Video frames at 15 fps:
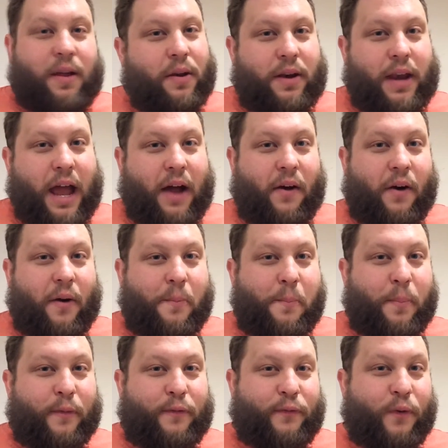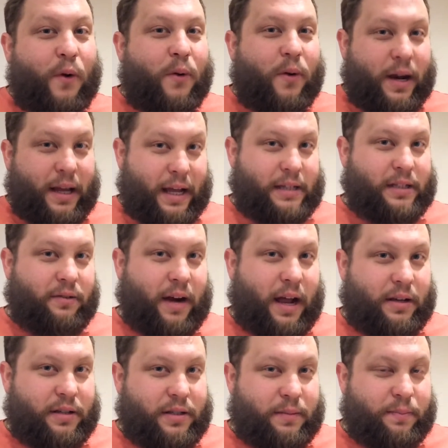Now, before I get
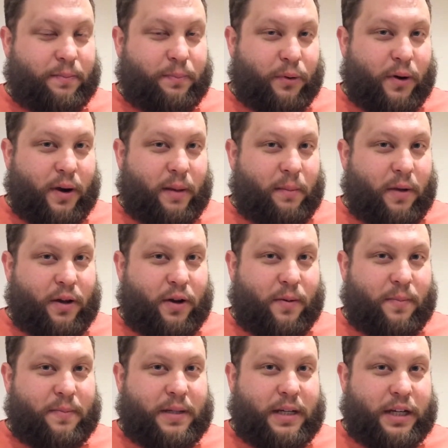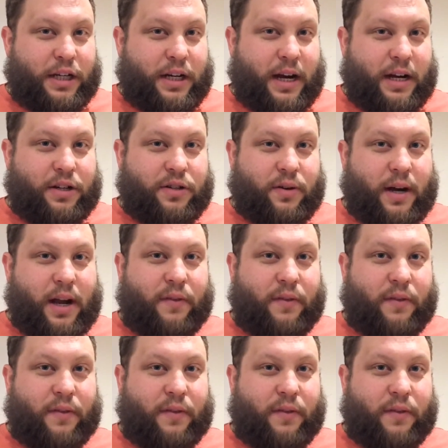around to brewing my competition entry,